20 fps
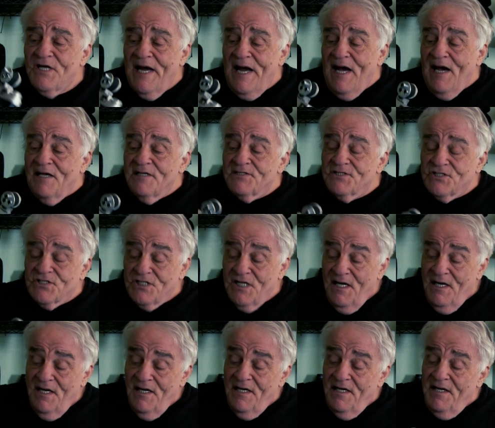has,
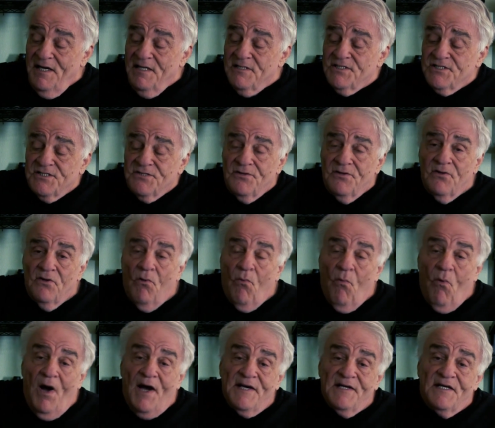instead of the
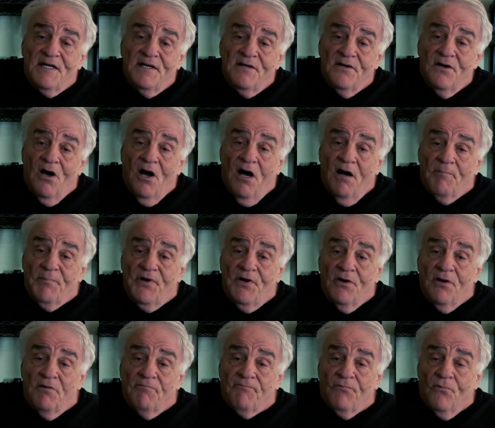winding knob
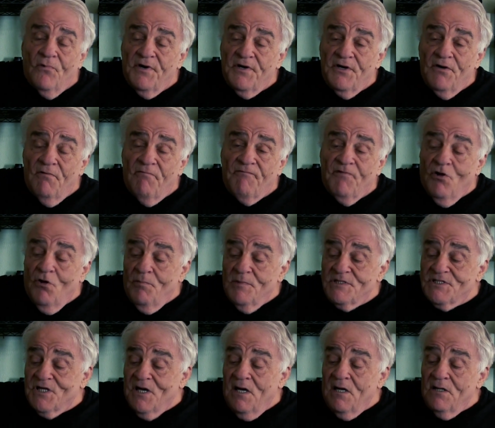here for your film,
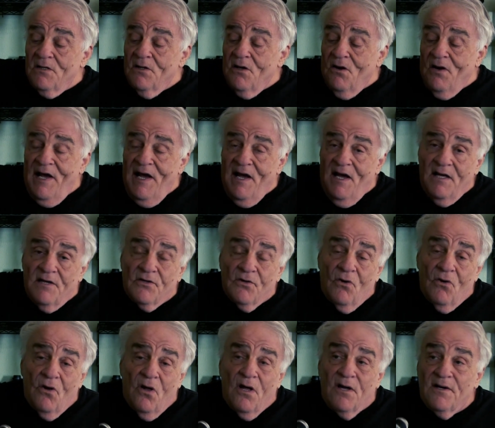it's got a little
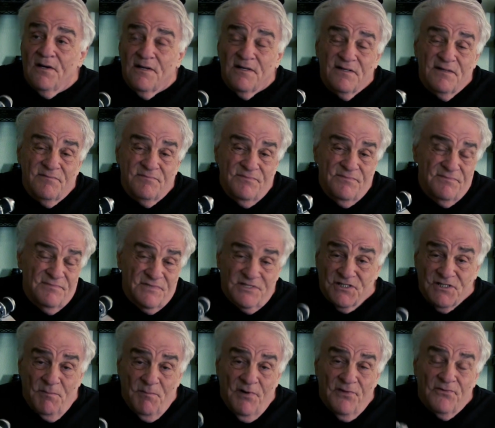handle on it and
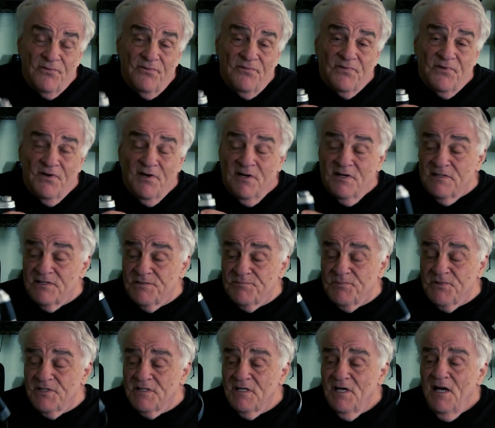some other things.
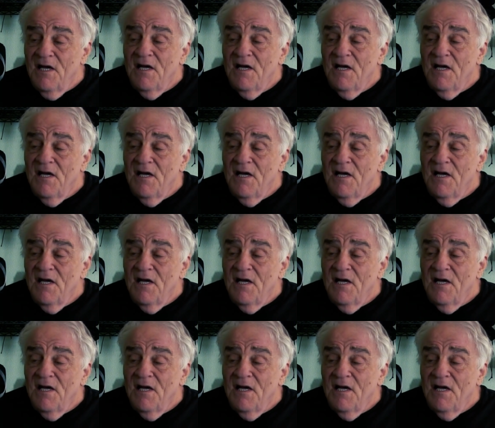But